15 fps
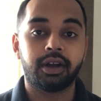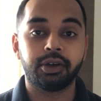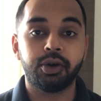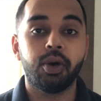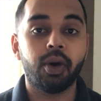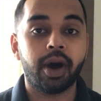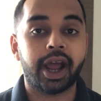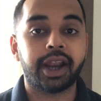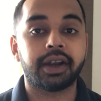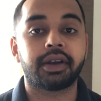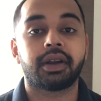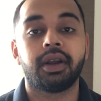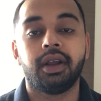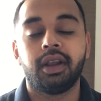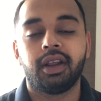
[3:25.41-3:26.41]
go at
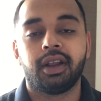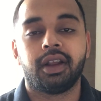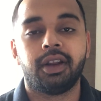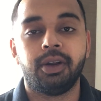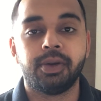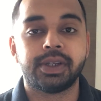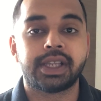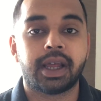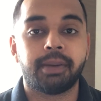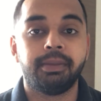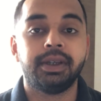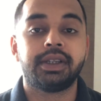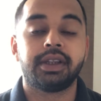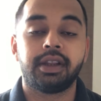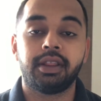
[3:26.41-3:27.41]
Lewis
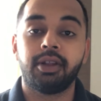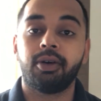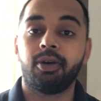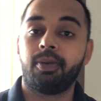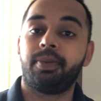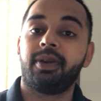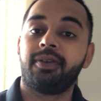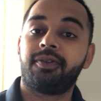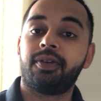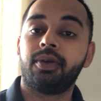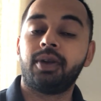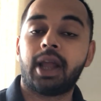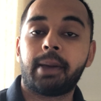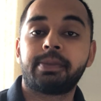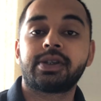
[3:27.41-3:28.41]
Hamilton in the opening
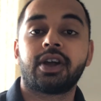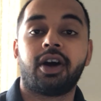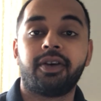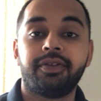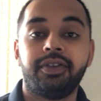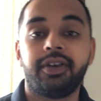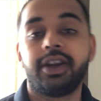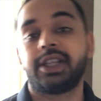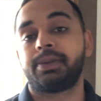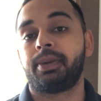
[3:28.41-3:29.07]
few laps of the race.